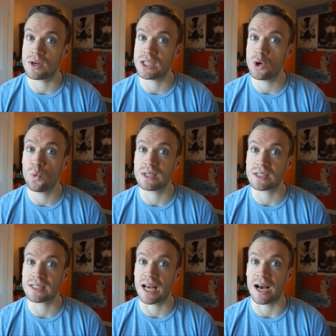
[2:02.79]
because he always
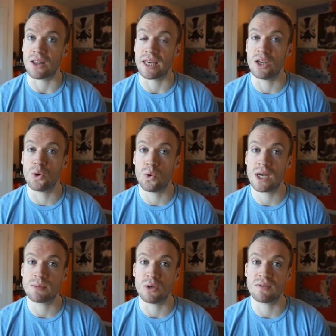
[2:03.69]
does that. Like, he
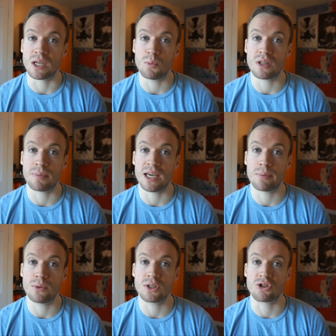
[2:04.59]
always moves in with the
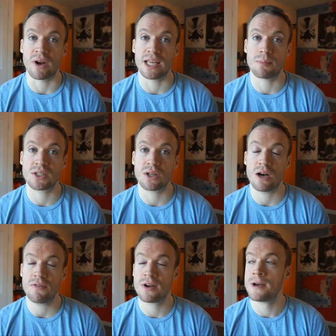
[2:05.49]
people to train them and
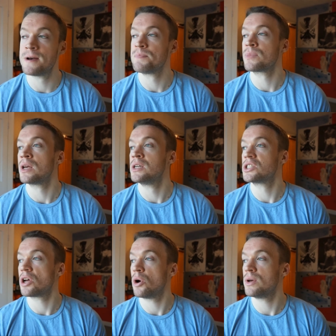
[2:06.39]
stuff.
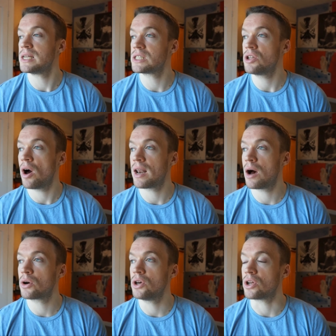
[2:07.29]
So it started
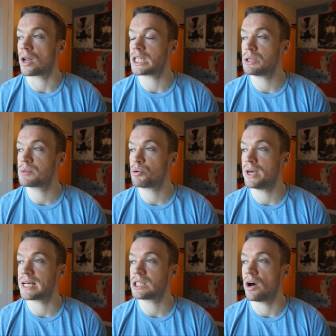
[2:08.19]
out good, like she was
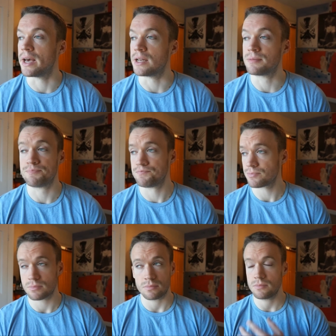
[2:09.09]
pretty excited,
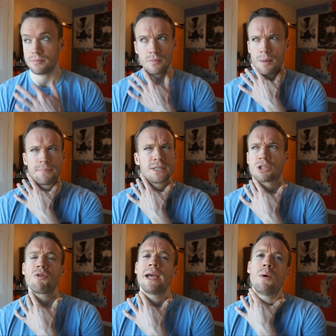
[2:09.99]
but
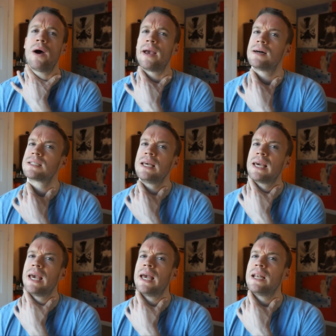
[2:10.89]
straight away I was
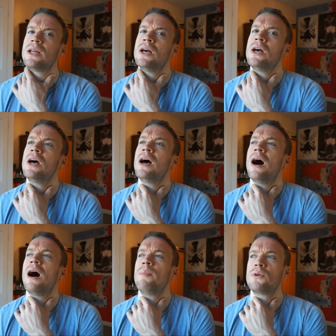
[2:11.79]
thinking,
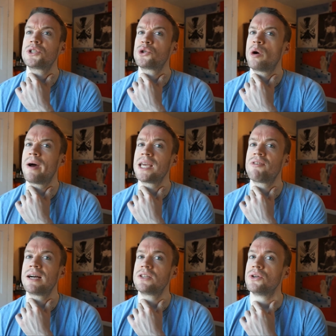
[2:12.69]
I'm not sure about
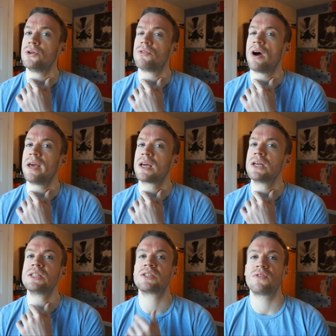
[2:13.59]
your attitude, right?
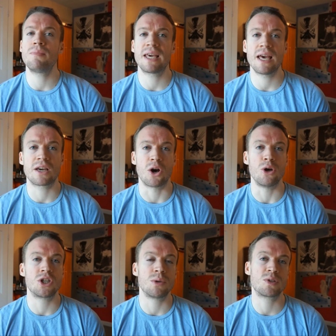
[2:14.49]
Because from the
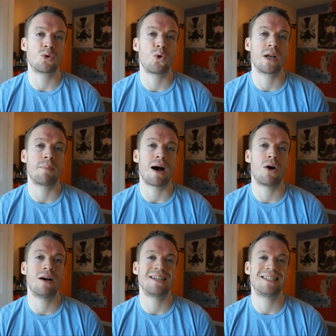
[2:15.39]
get-go she was talking
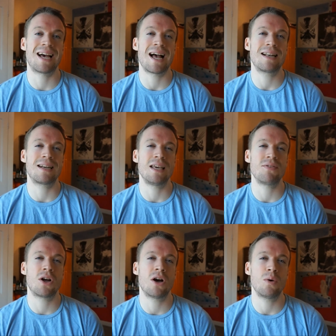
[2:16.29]
about her dad
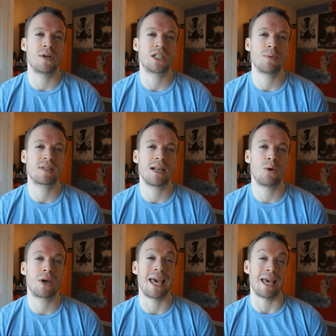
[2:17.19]
leaving her when she was a
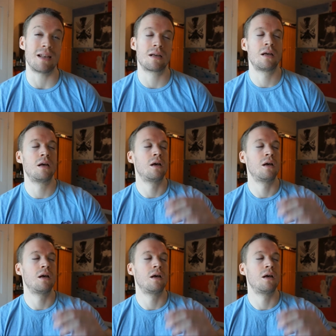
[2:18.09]
little kid,